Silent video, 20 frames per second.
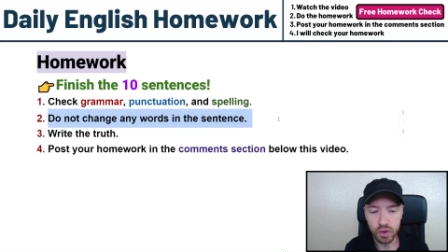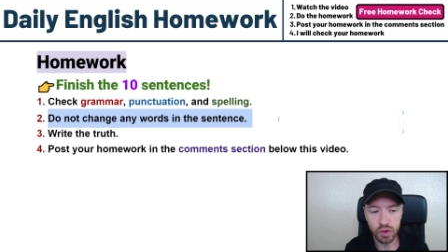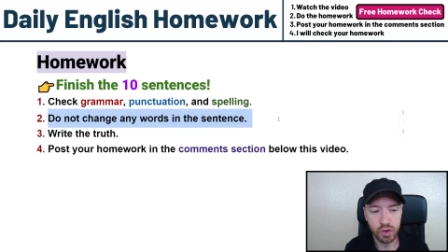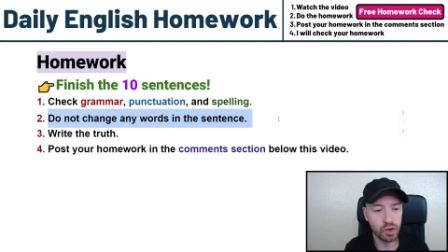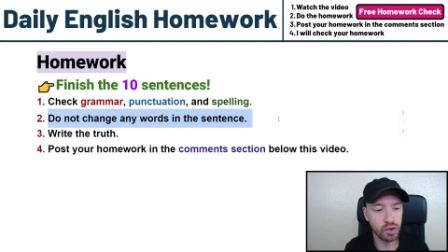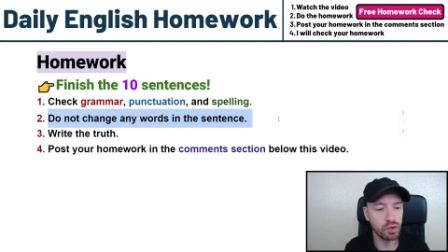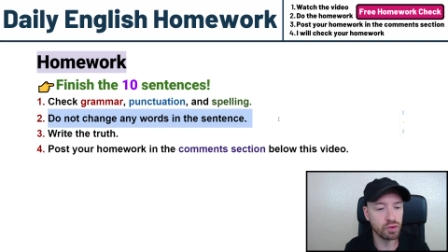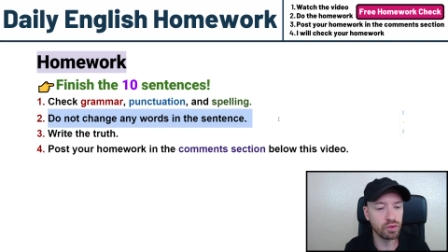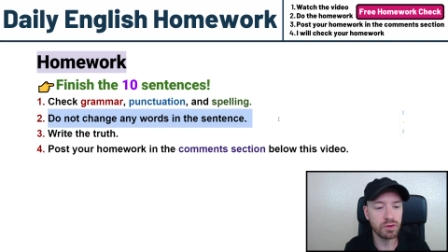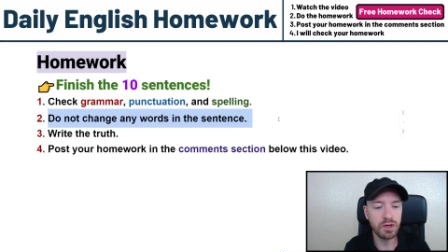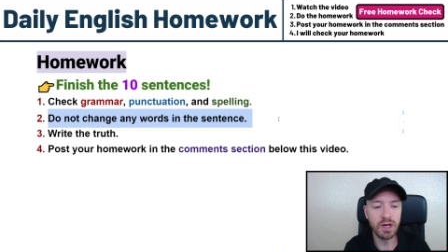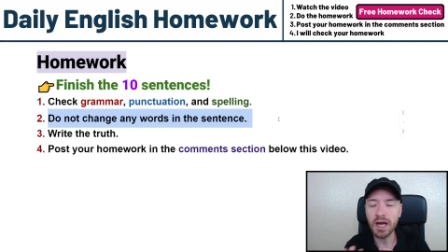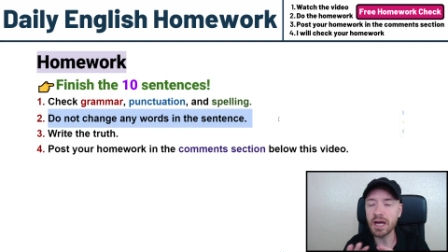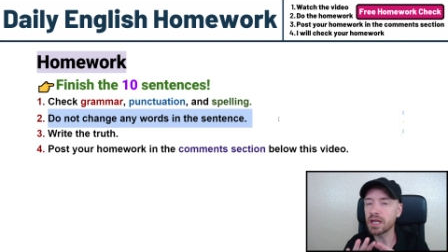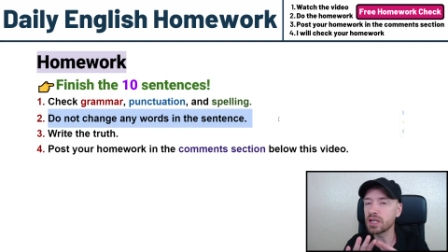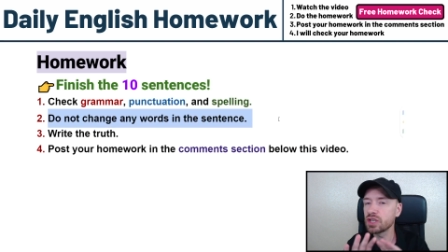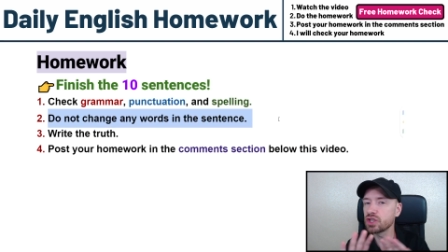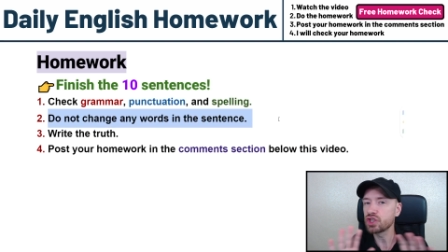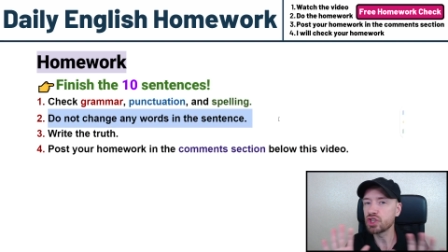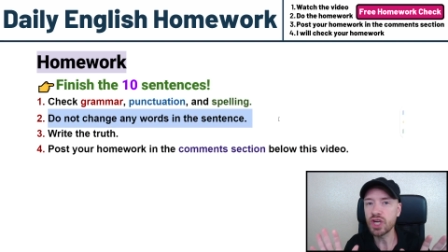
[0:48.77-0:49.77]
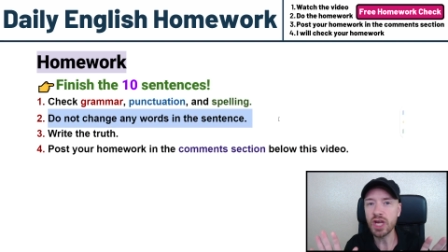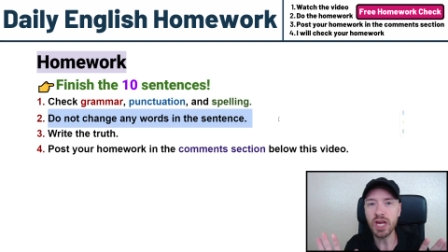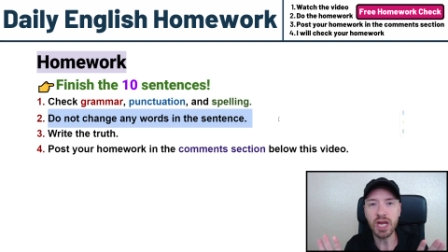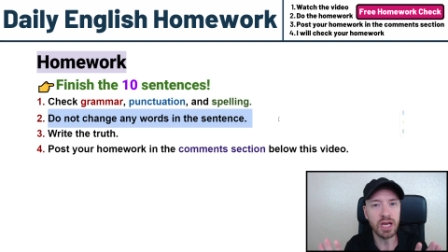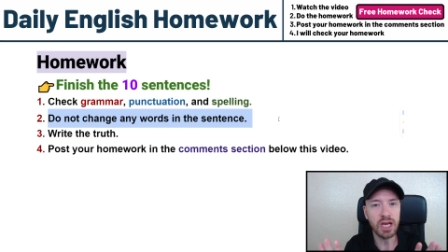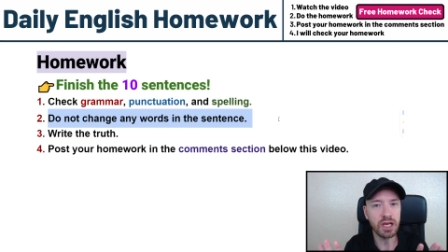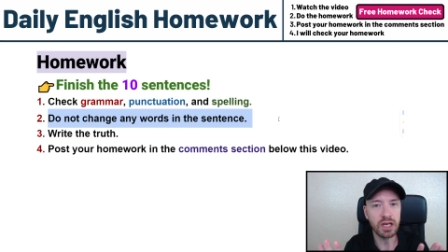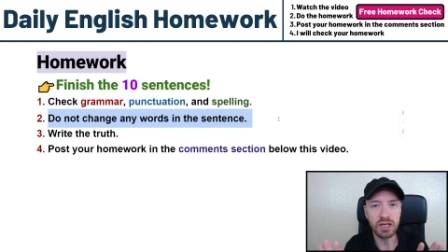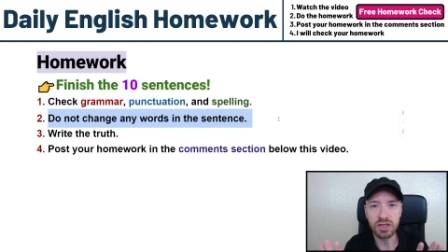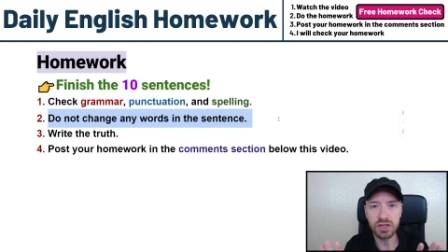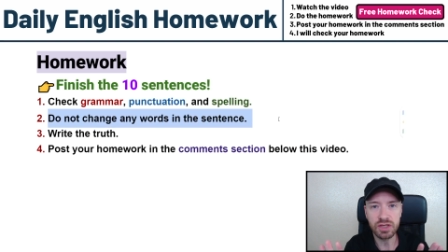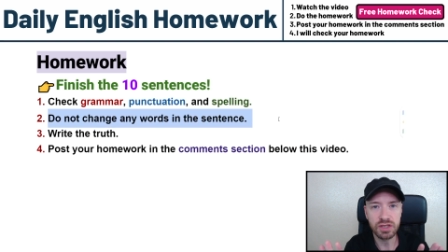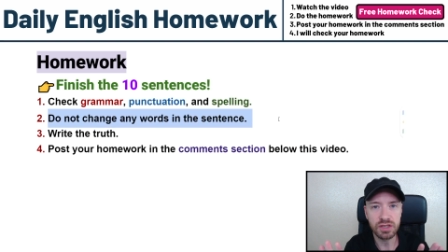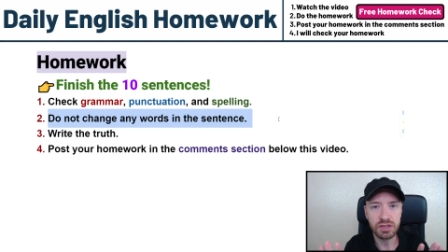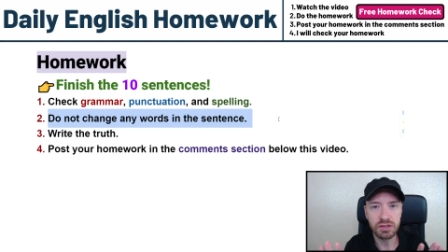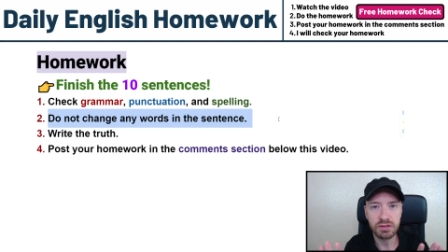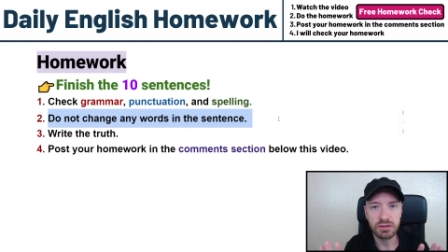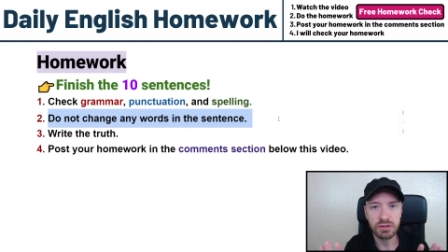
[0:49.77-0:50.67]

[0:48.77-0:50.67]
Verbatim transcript: Do not change